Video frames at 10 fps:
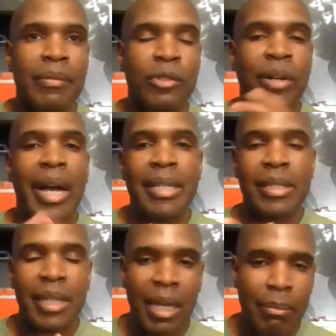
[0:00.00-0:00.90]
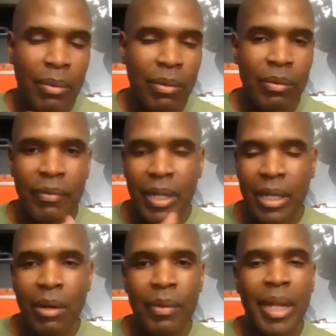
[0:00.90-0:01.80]
try a sample
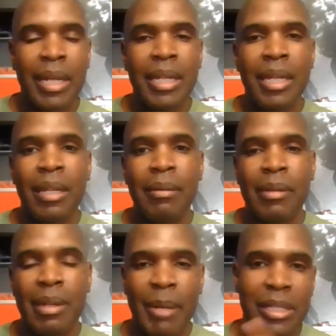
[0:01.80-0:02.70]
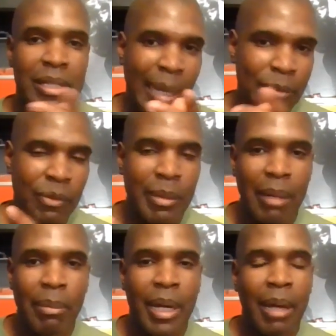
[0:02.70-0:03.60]
video that I did, talking about samples from
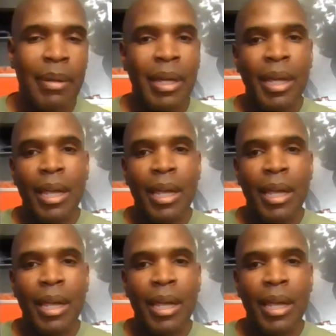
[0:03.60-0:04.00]
hip hop.